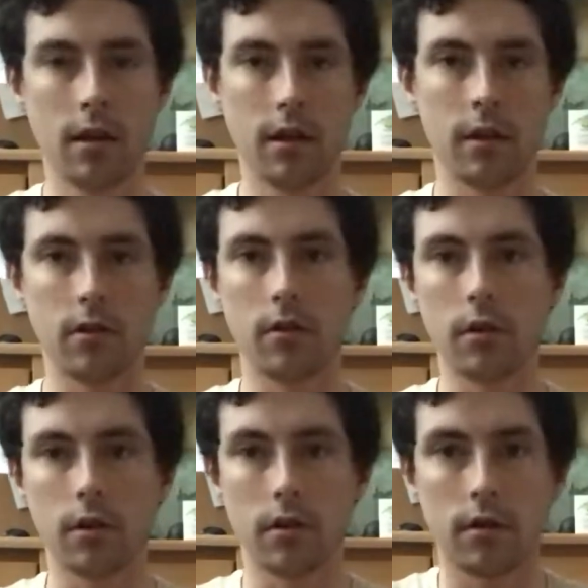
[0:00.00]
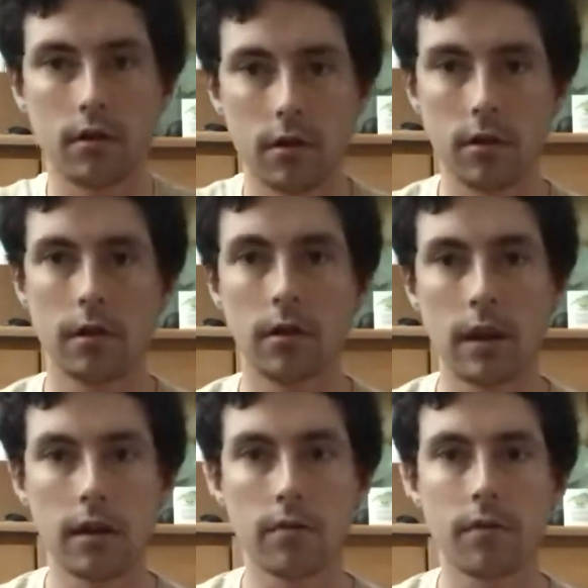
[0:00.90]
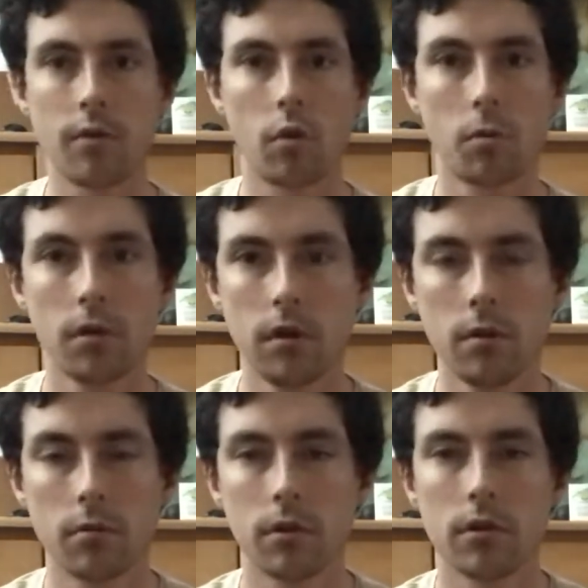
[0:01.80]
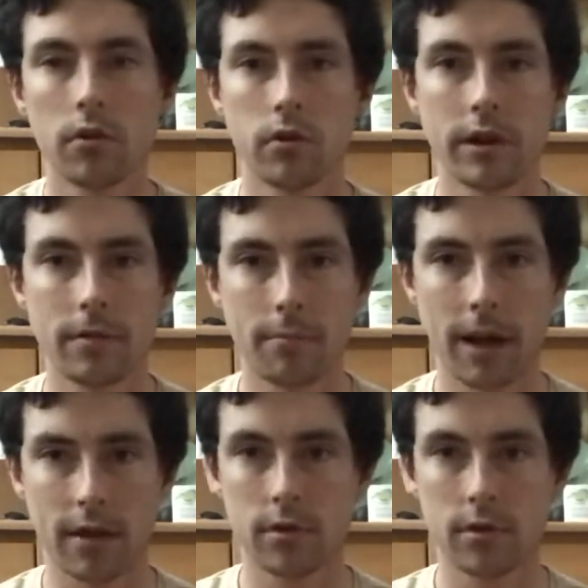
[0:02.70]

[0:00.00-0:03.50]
And then you're going to lean forward with your straight back.